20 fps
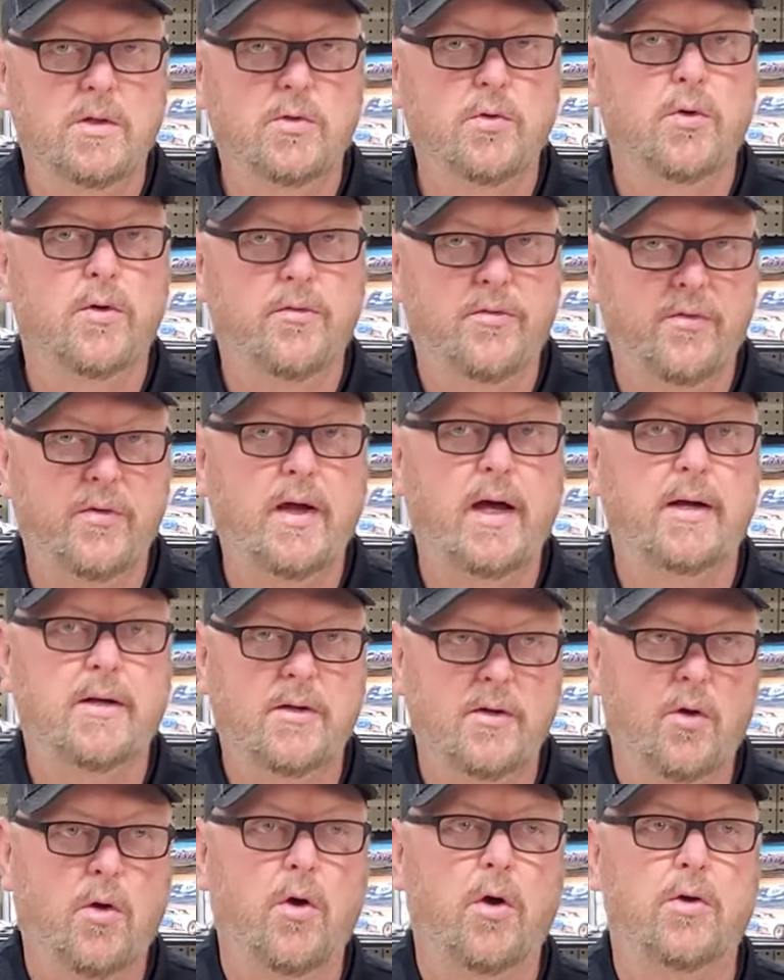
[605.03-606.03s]
to affect
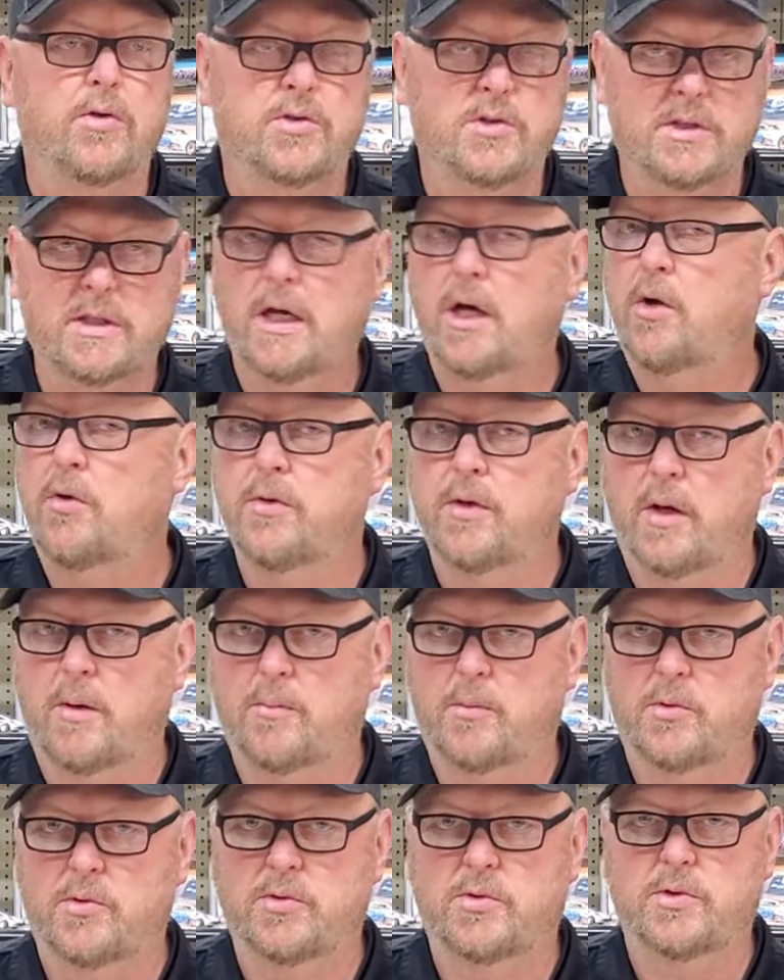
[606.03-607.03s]
our scale
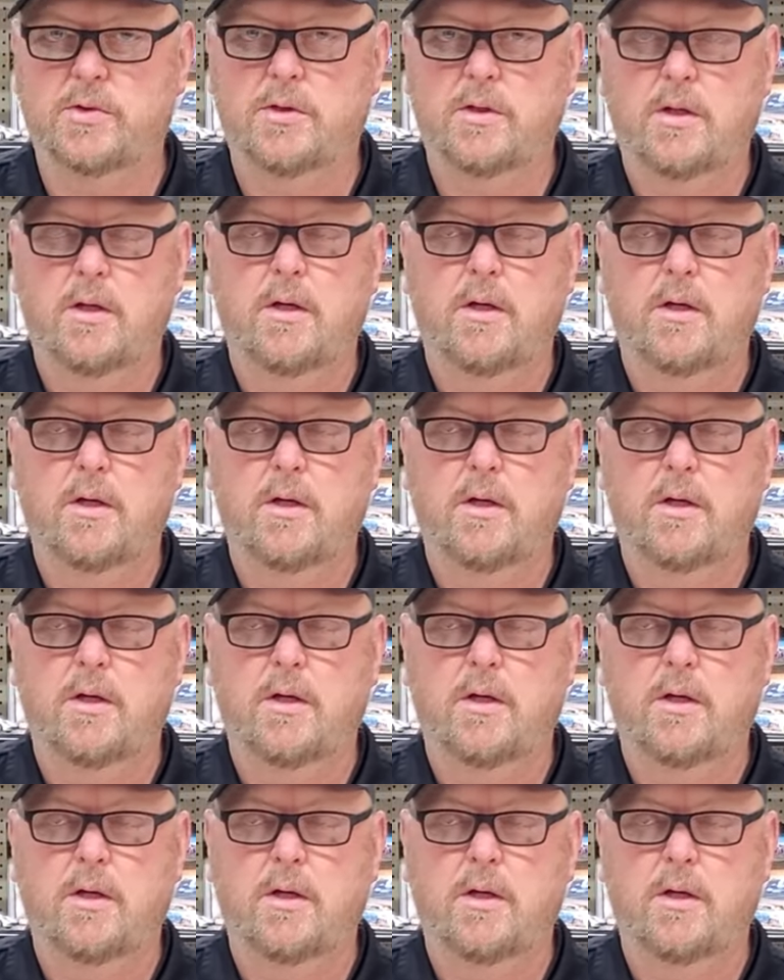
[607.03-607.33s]
numbers,